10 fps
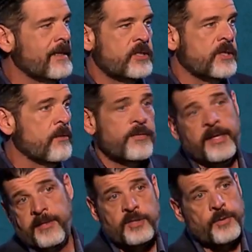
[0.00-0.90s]
that you don't
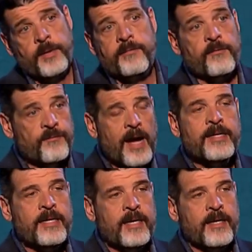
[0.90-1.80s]
think that you would ever
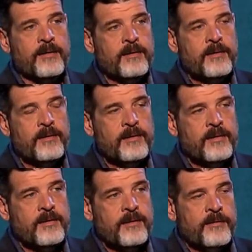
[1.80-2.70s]
find again.
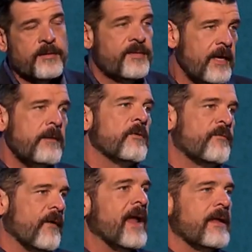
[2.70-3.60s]
The theme
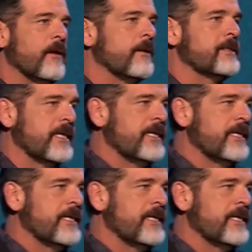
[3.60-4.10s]
of finding lost